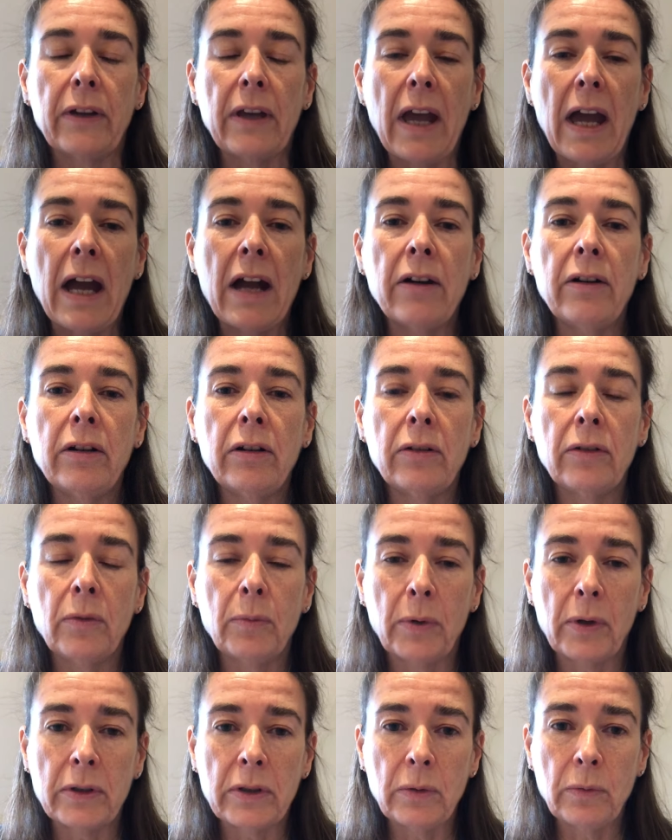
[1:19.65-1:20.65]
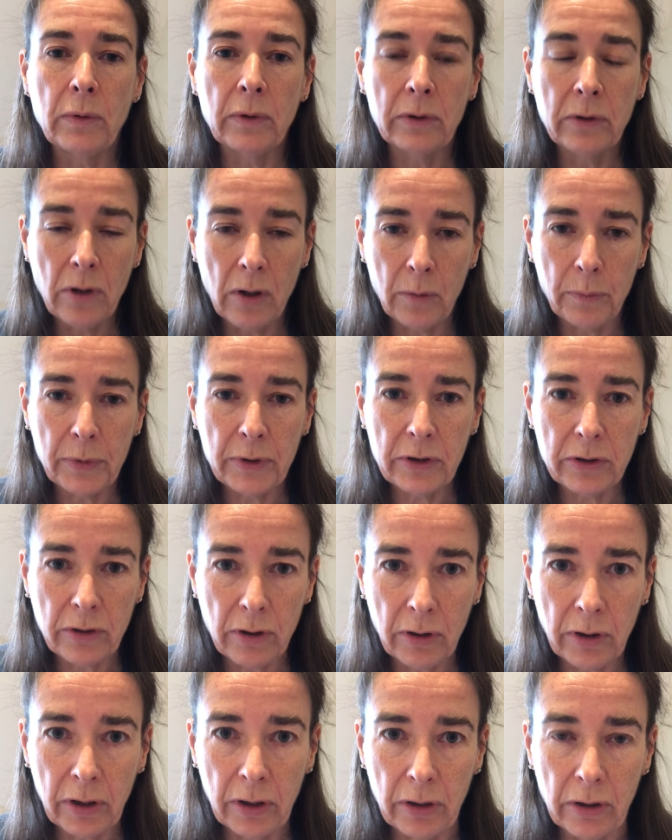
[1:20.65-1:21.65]
area of the body will not be
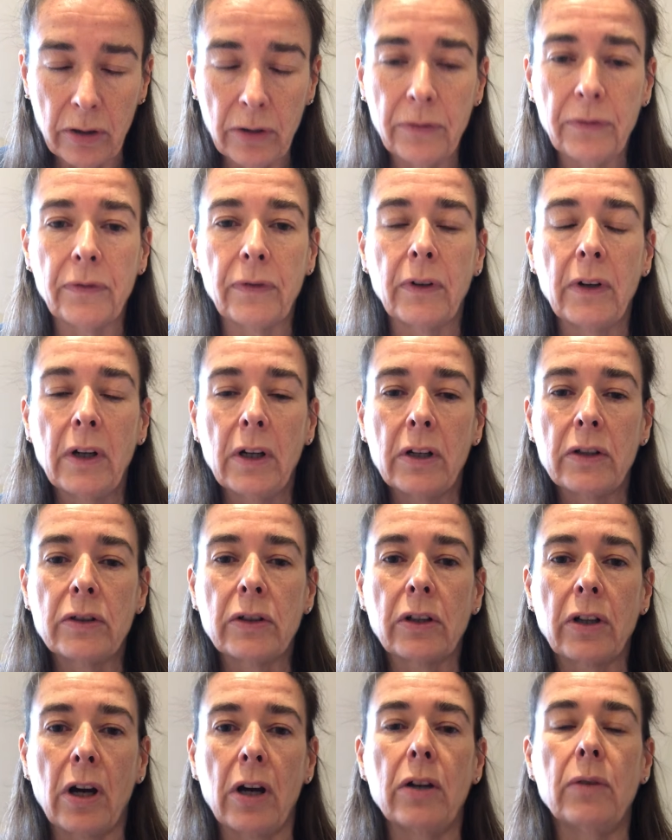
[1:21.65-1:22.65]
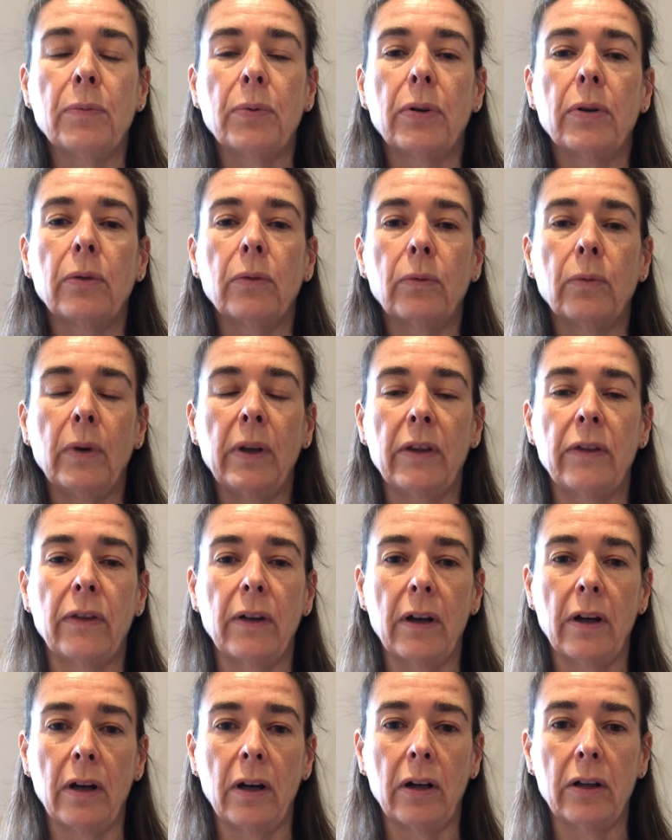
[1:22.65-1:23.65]
strong enough to cope with
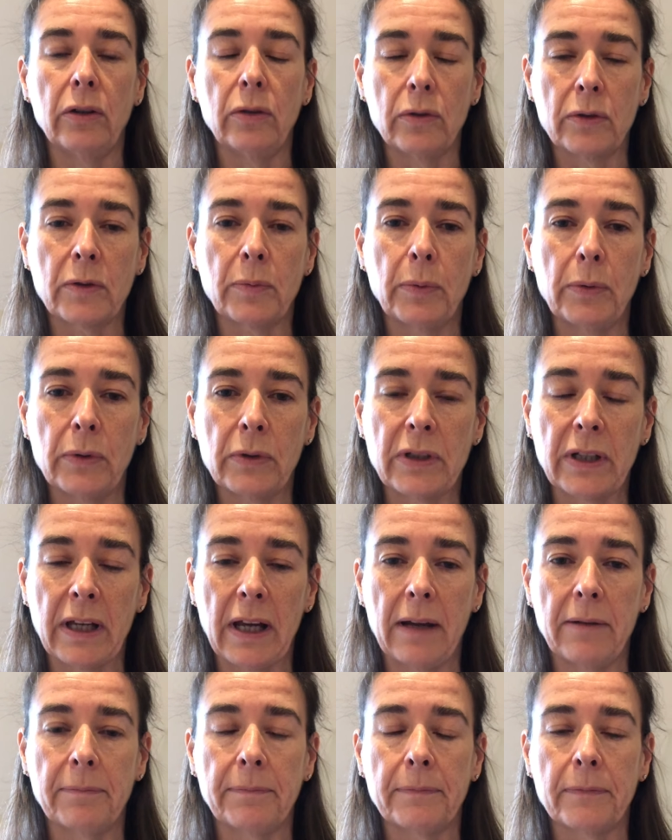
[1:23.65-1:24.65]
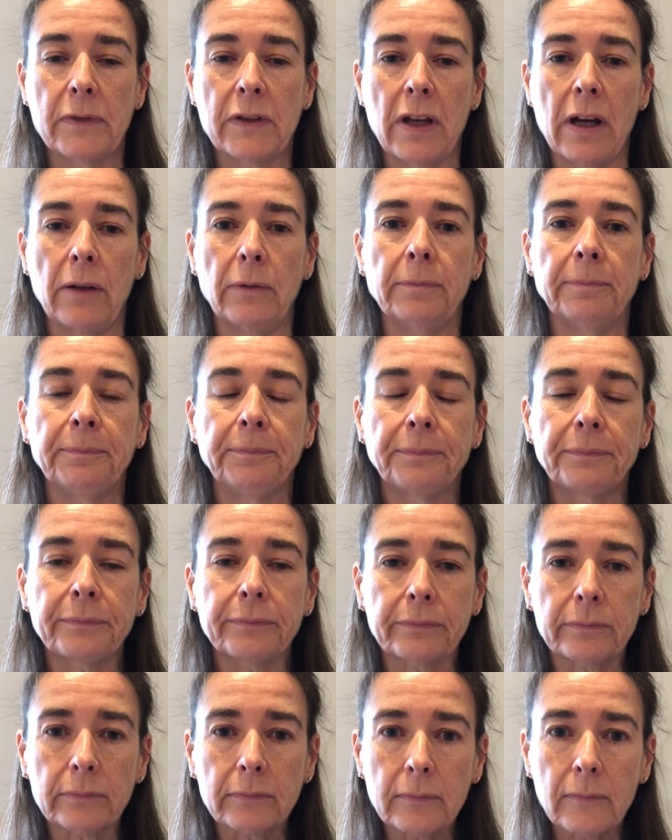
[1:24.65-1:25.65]
your sport again. So
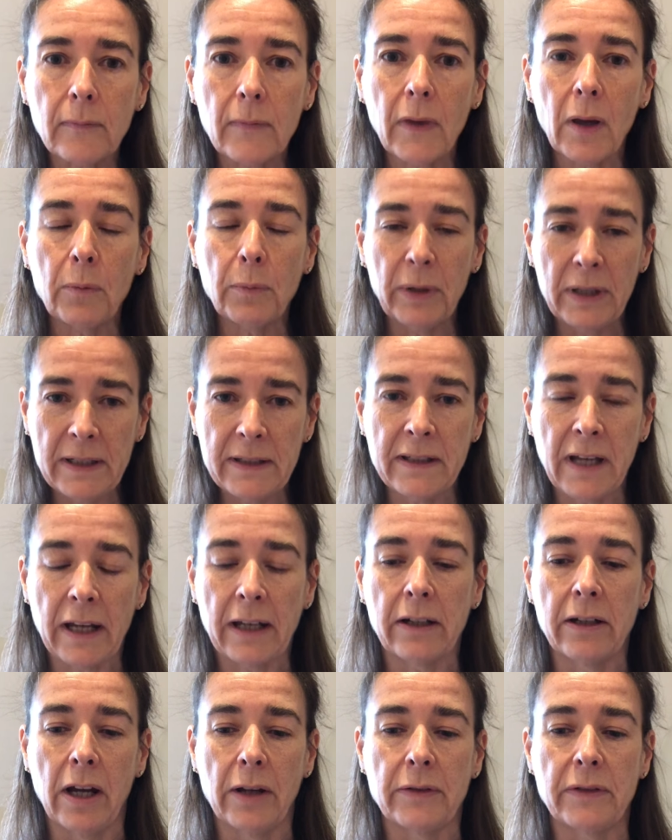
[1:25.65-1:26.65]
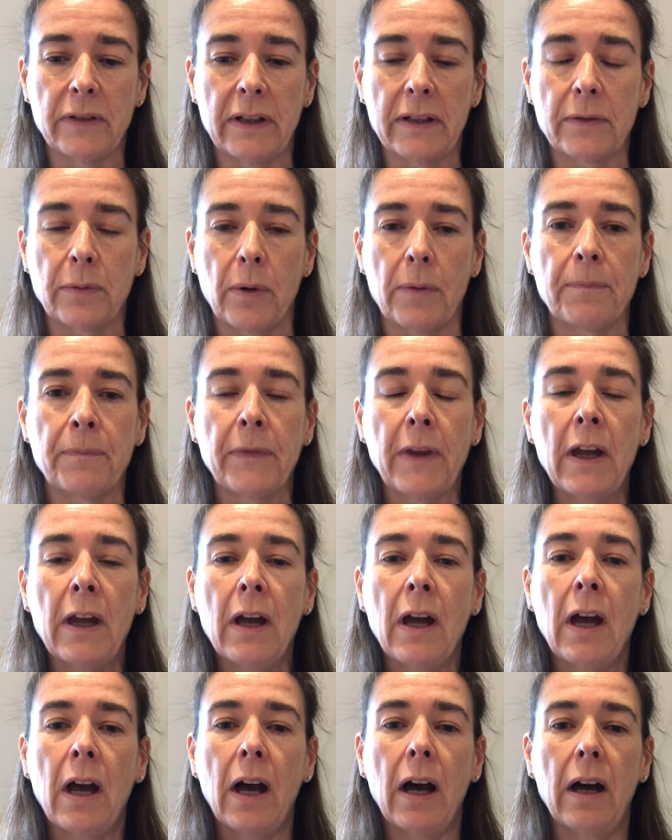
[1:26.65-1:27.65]
please take a note of this one.
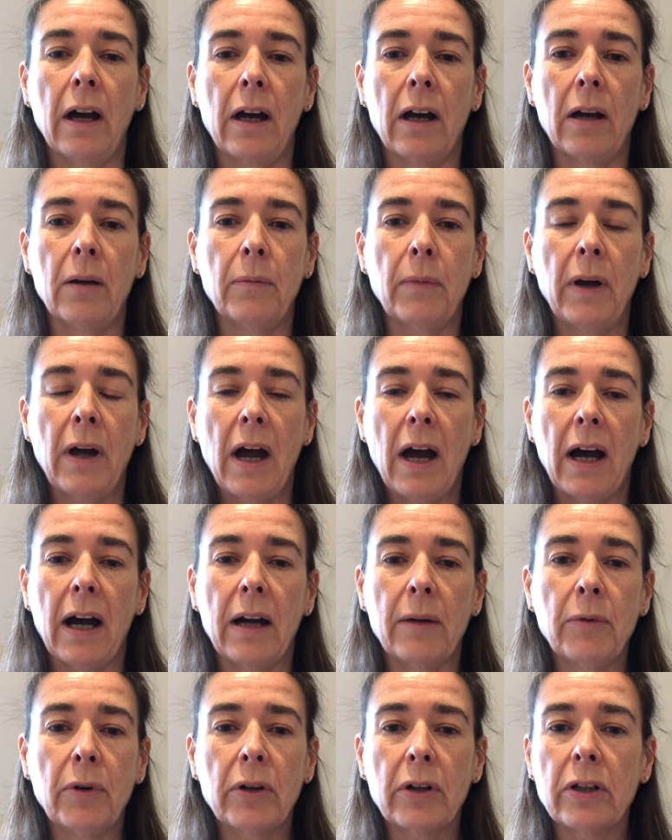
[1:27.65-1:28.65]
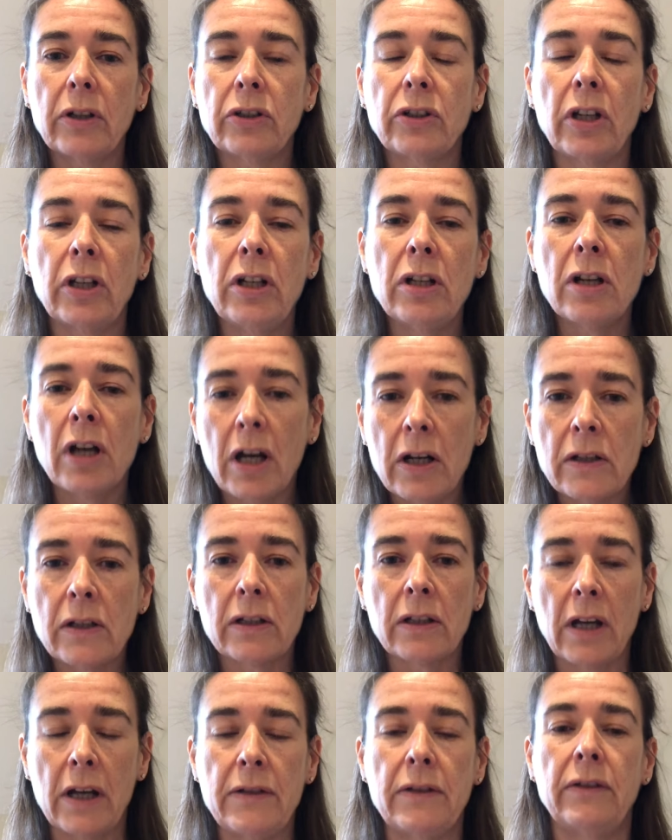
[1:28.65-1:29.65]
I'm not going to show you loads
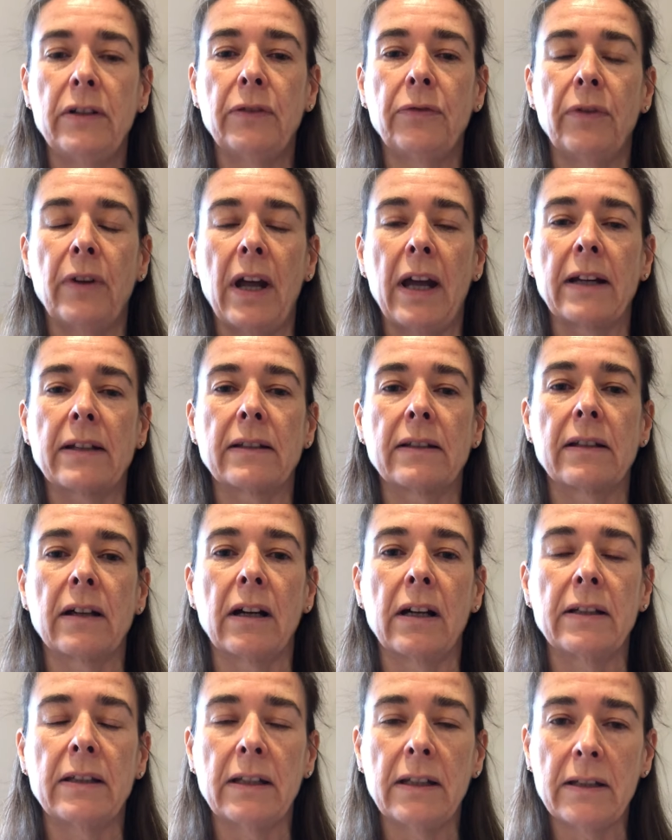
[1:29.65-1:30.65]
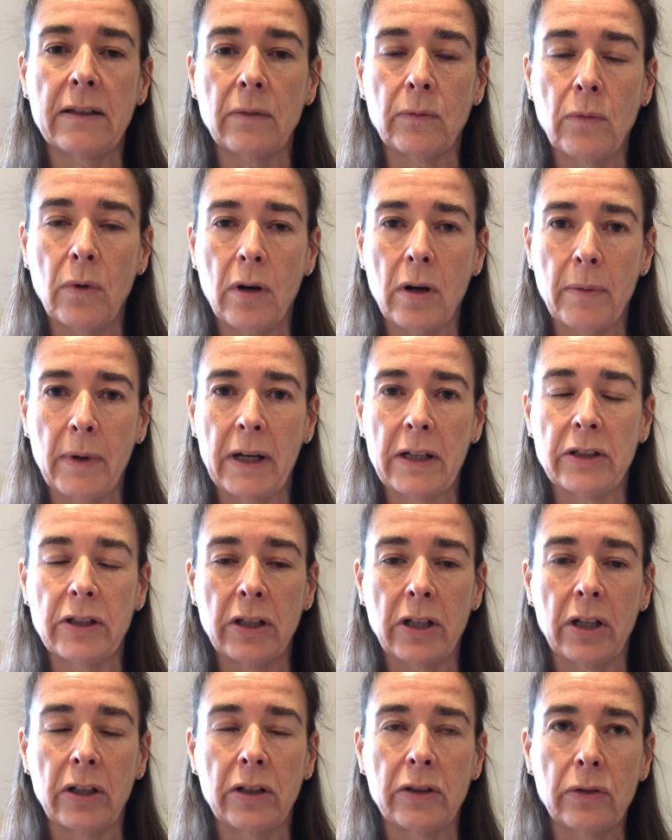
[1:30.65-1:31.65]
and loads of different exercises. What I'm actually
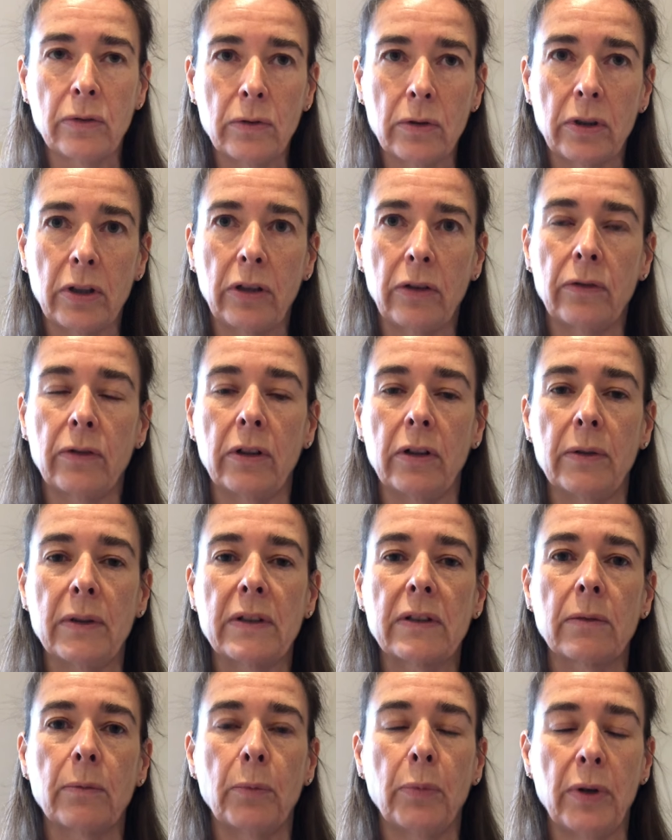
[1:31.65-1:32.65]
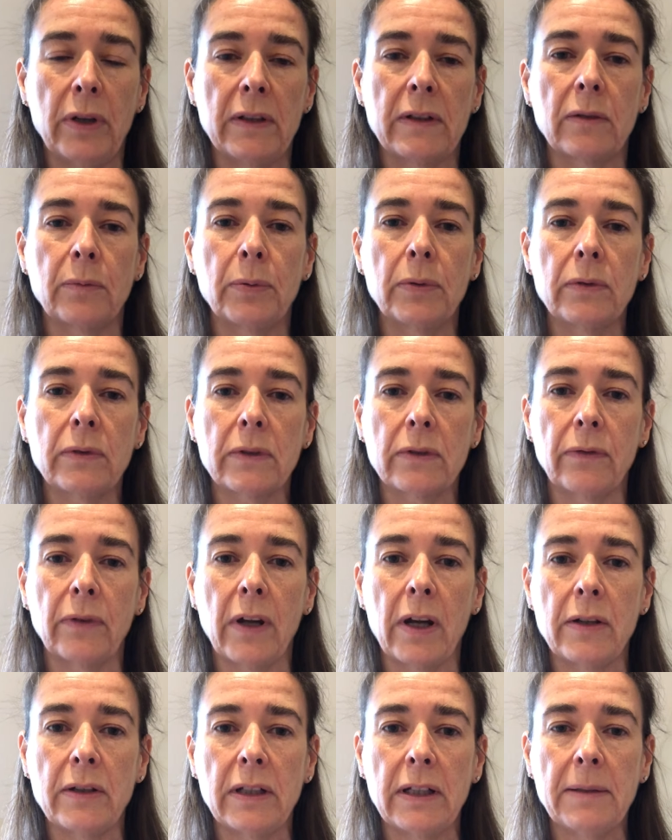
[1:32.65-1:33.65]
going to talk you through is some principles of
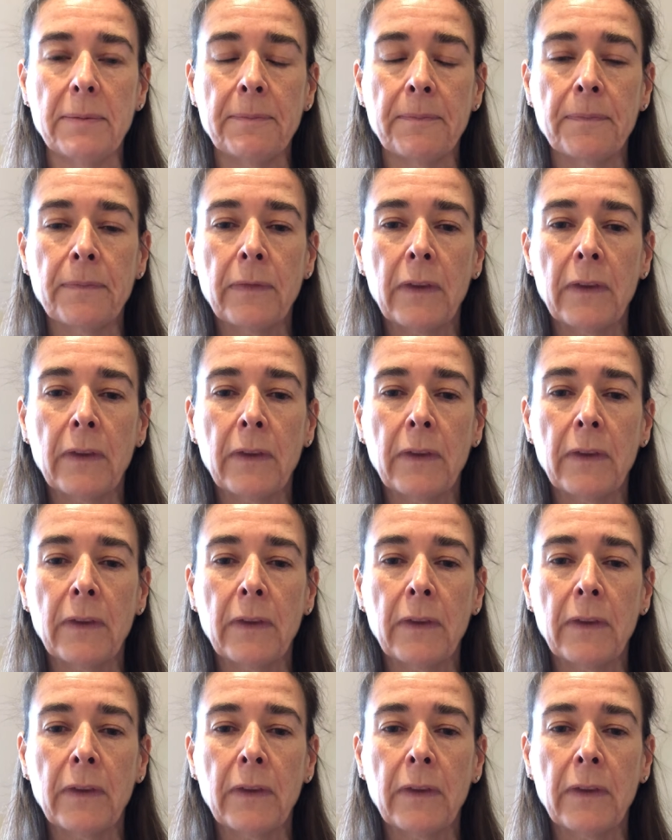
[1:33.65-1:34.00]
loading.